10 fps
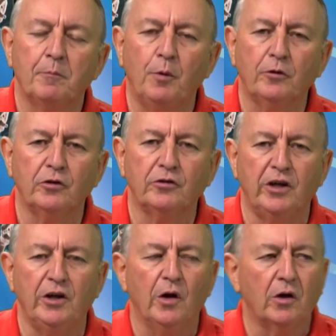
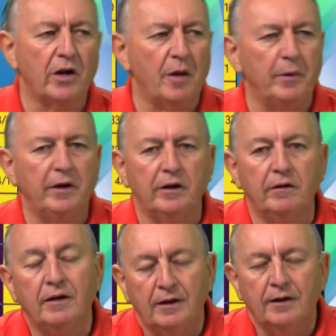Pochettino will come in
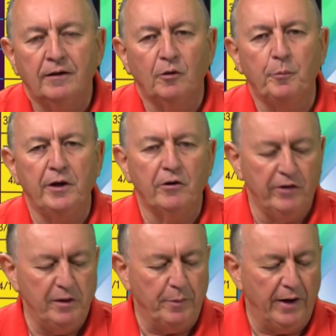and there'll be a
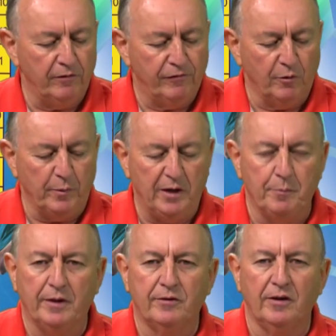rebound for me,
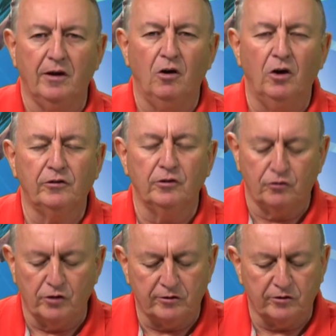but hard to
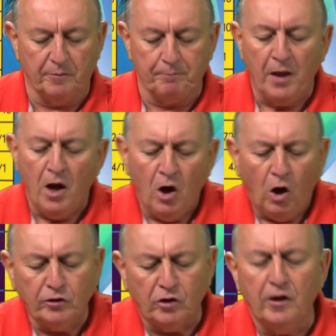trust him.
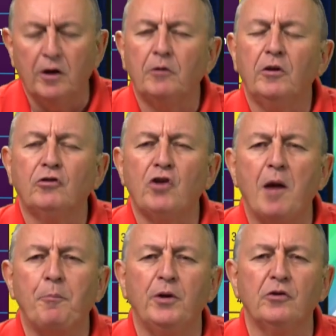On to the
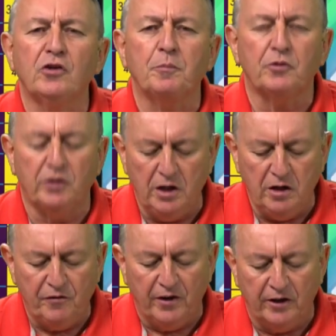championship,
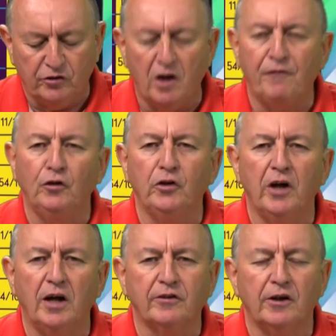Steve. Sheffield
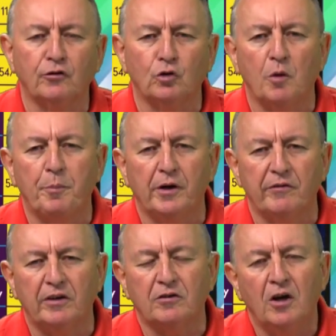United, I saw a bit
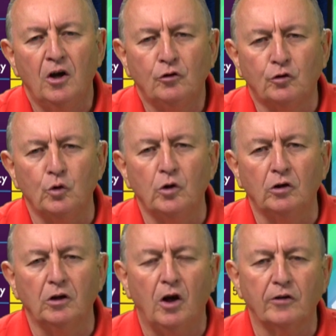of it.
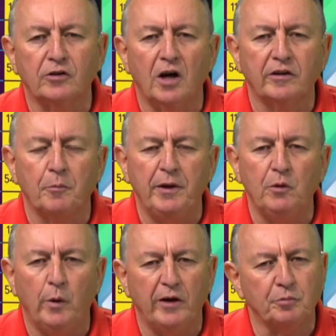2-0 last night. They
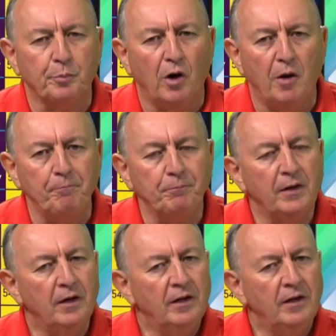beat West Brom.